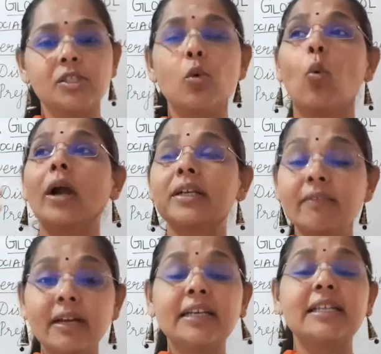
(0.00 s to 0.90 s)
So
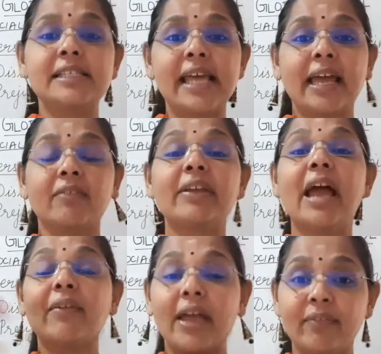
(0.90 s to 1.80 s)
whatever it is there, we
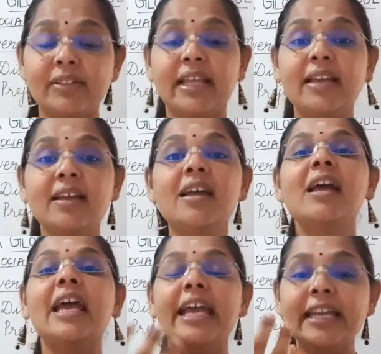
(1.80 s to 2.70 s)
have everything
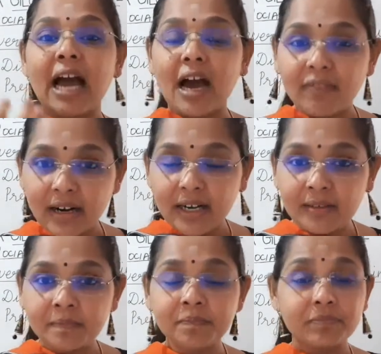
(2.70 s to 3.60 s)
in our
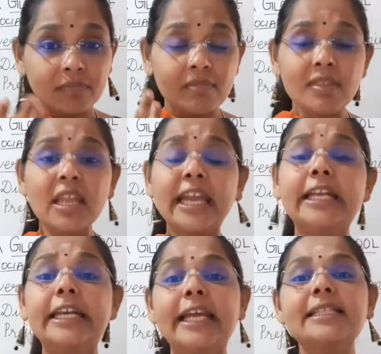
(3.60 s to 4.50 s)

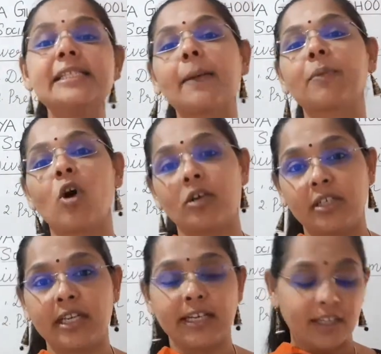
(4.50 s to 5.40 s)
Indian
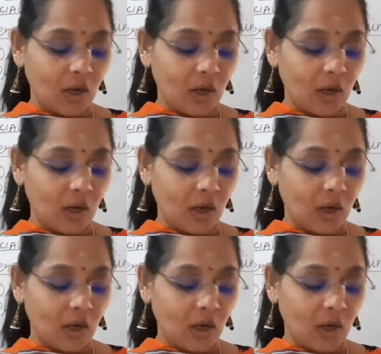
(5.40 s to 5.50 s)
subcontinent.